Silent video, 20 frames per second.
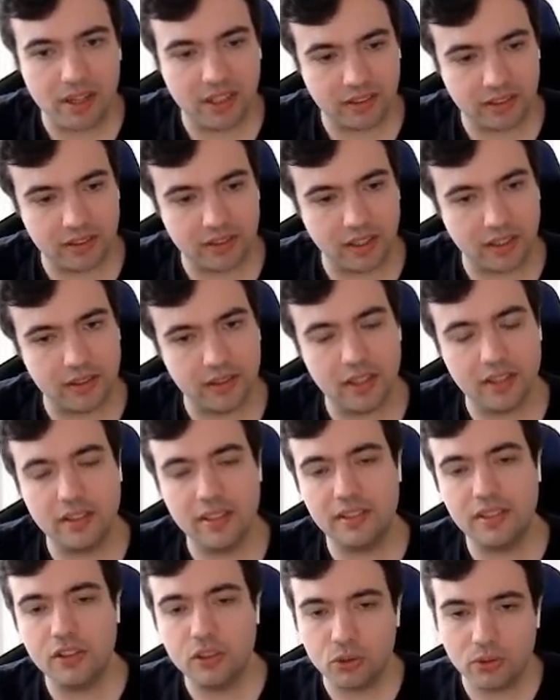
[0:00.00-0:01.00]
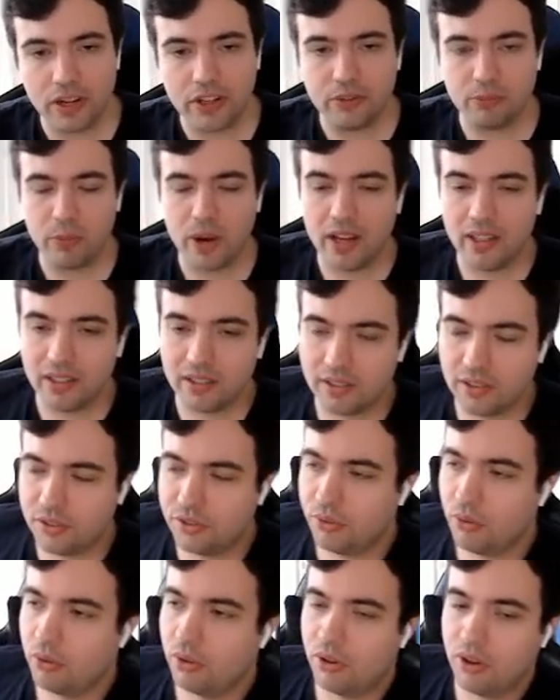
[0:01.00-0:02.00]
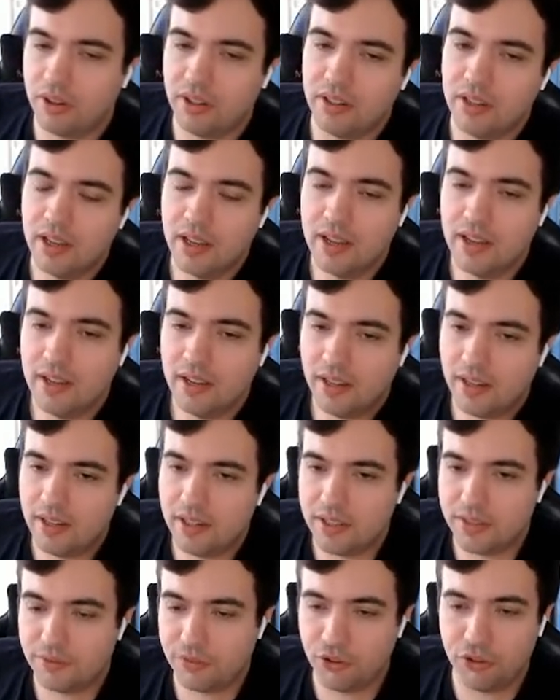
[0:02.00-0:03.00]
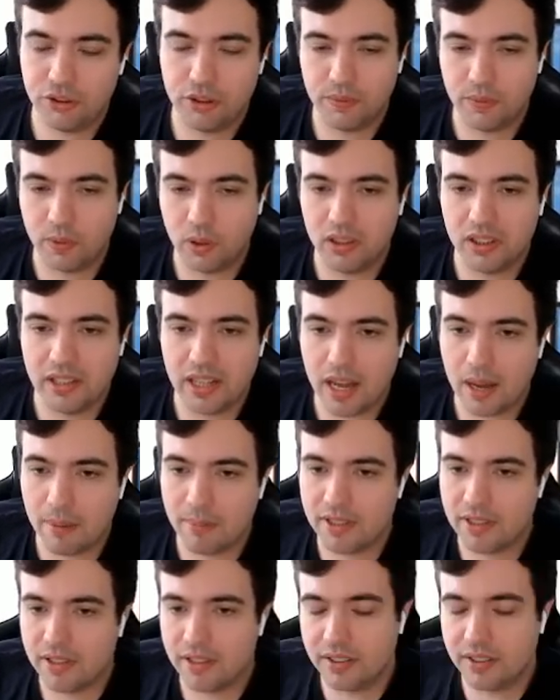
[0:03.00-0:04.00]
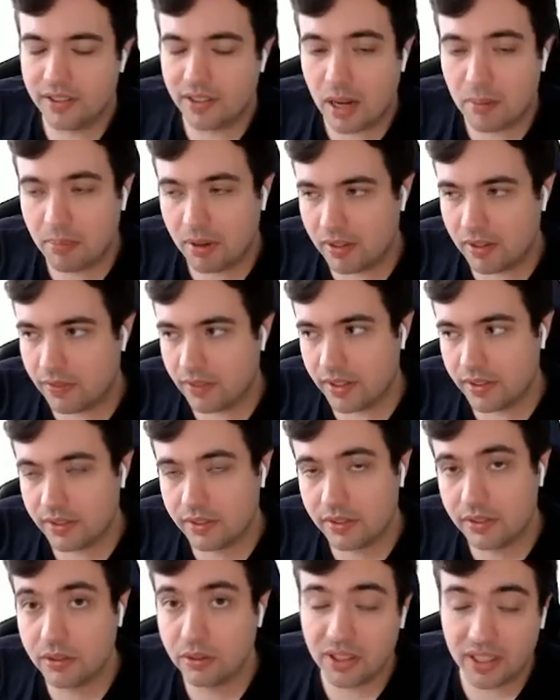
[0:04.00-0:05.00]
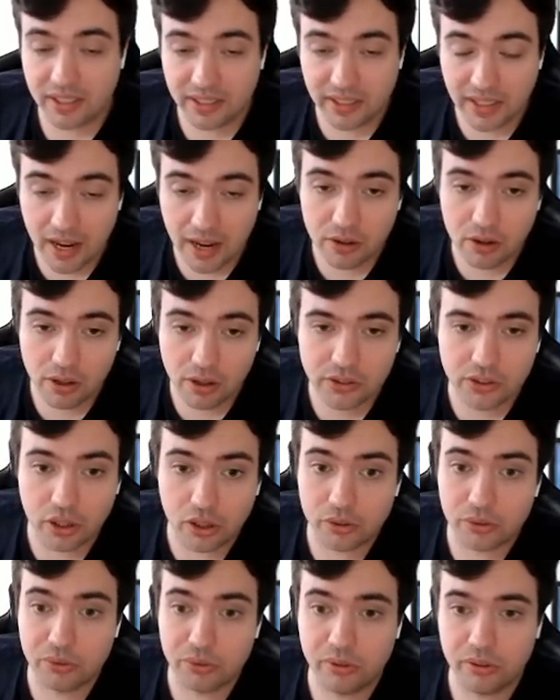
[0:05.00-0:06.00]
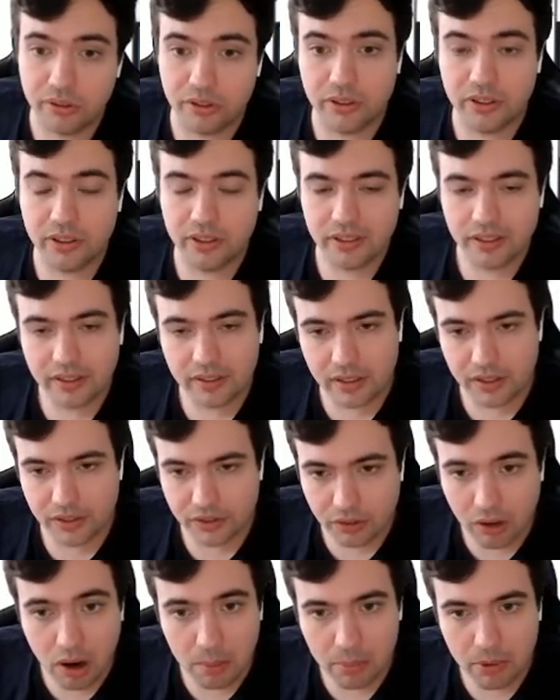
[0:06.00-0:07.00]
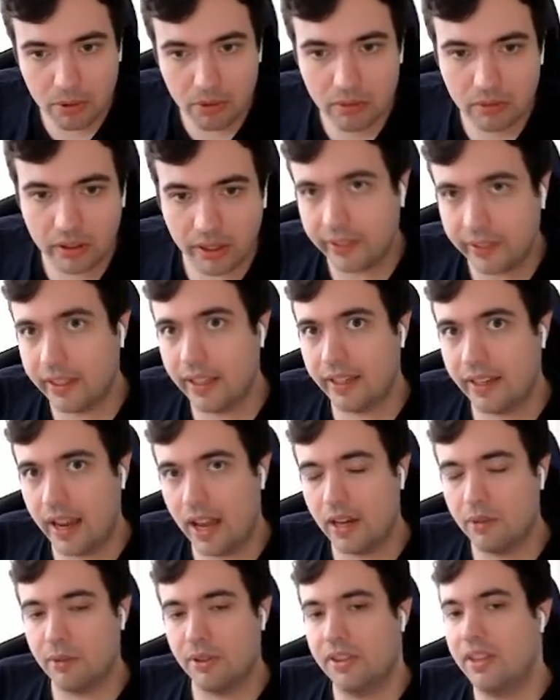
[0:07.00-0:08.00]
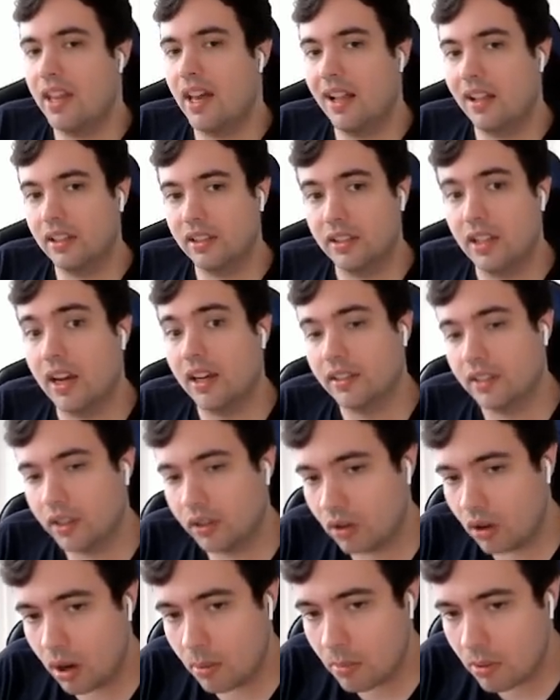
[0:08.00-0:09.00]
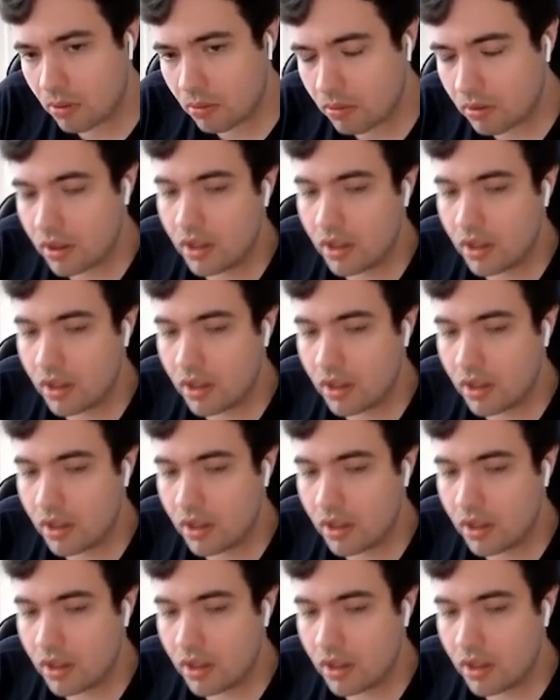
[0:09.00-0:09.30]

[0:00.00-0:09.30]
the Scythe. And the situation, why this is so good, is first of all, it happens in the standby phase. So they cannot Dark Ruler this combo like they can with the Hulk Dagda combo.